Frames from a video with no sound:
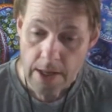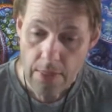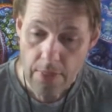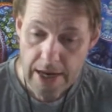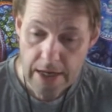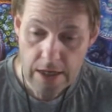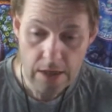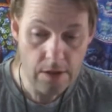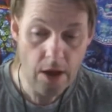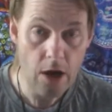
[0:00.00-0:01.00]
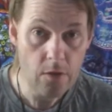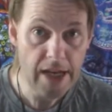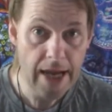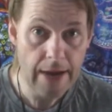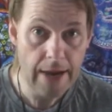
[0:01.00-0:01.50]
they can
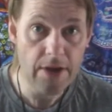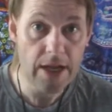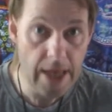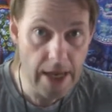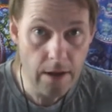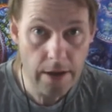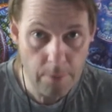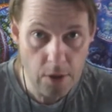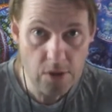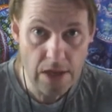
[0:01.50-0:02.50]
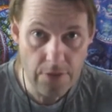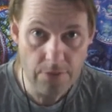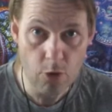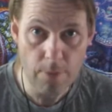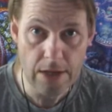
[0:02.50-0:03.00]
only have, again, like most other
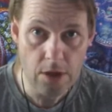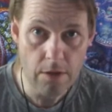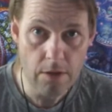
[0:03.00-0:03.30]
formats,